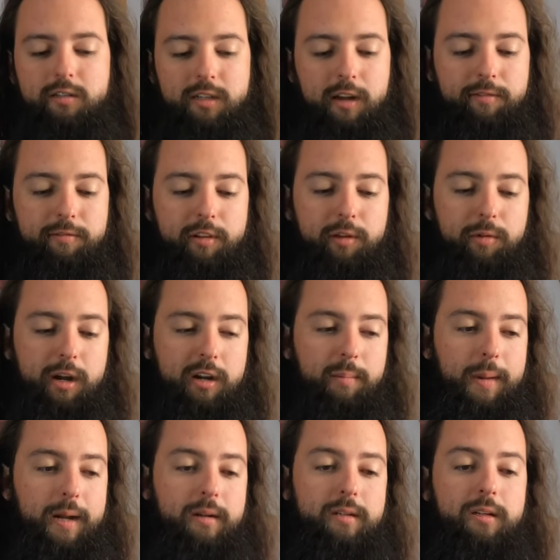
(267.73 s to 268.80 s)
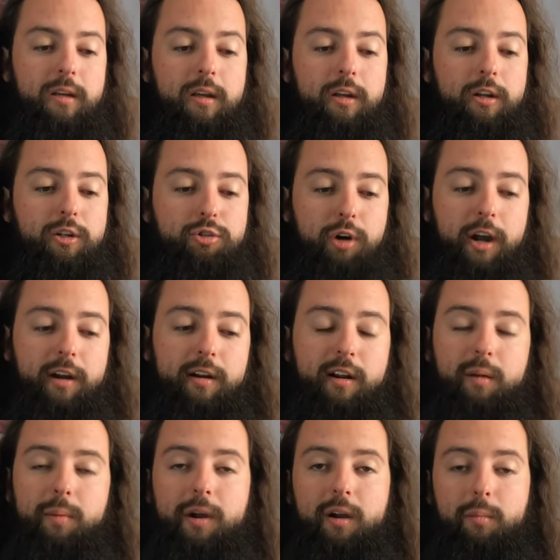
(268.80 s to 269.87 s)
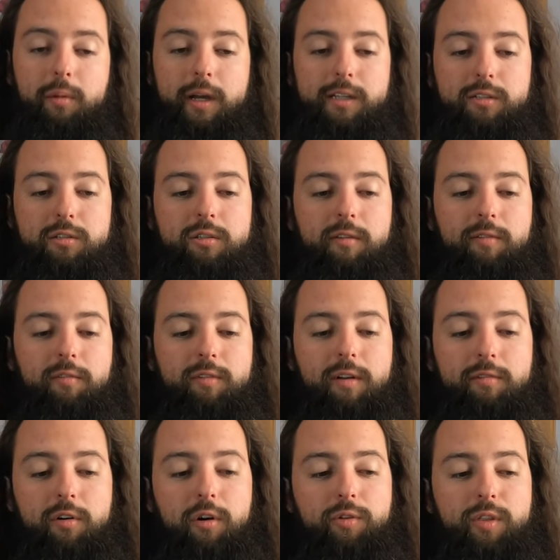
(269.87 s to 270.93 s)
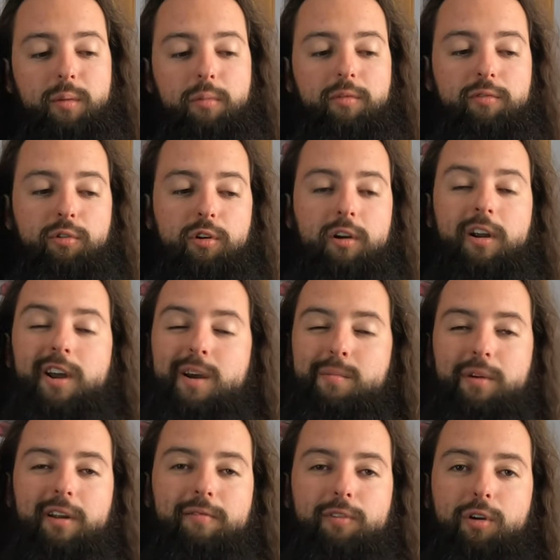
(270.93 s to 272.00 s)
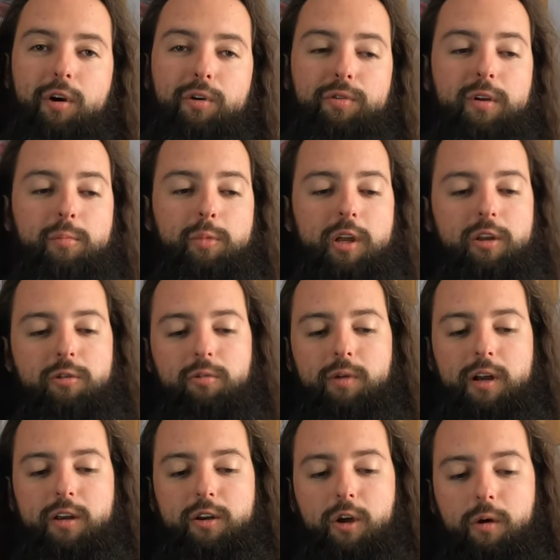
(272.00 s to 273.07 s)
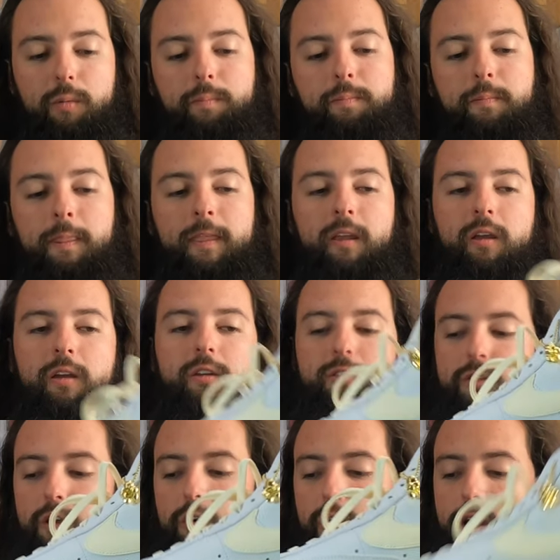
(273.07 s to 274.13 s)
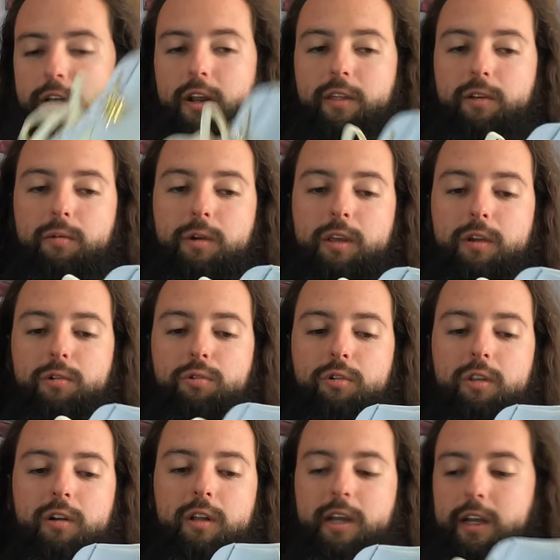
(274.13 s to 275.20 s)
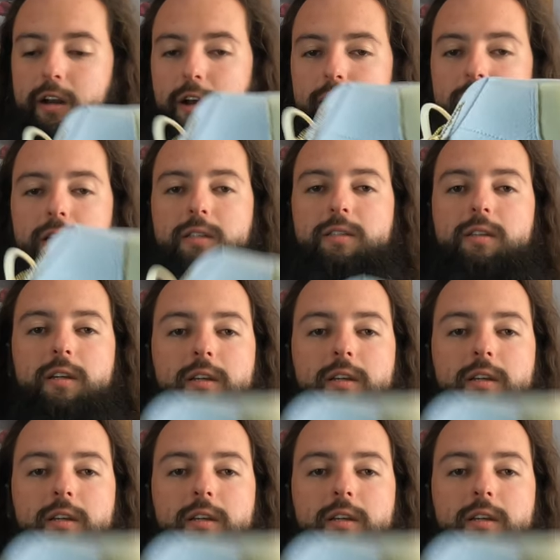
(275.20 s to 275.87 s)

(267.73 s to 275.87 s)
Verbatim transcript: Definitely recommend trying on a pair of blazers if you've never owned them before, but if you own them, then you already know. So another really cool little hit on these